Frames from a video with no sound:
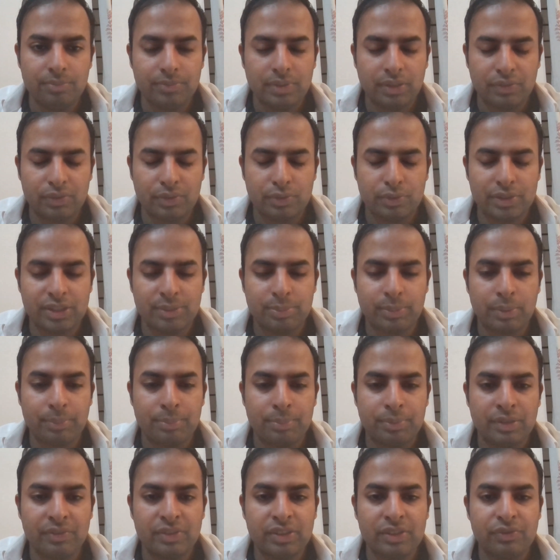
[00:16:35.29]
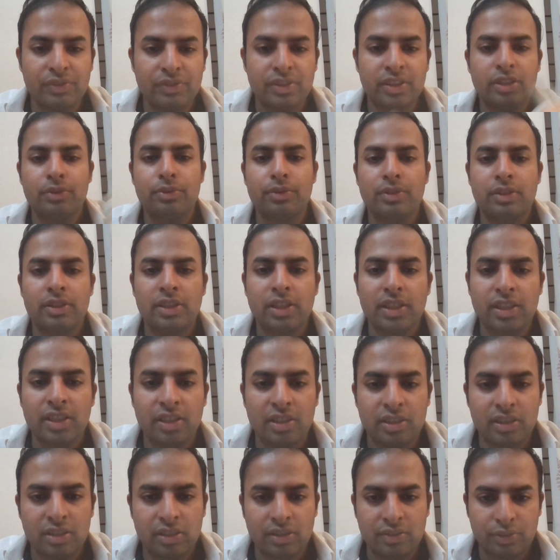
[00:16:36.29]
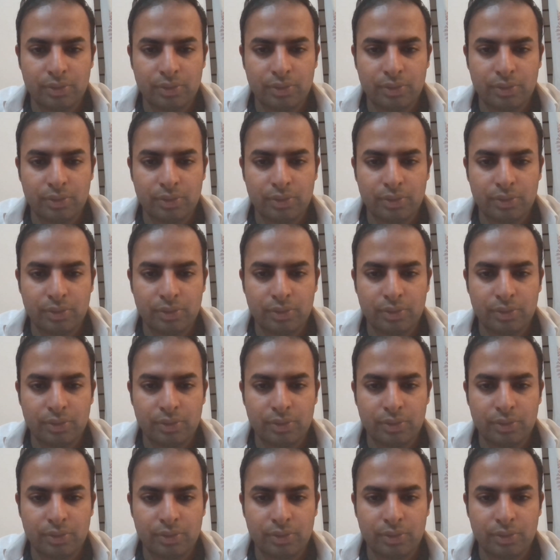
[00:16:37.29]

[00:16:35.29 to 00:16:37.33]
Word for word: If you want to see my previous video, click here.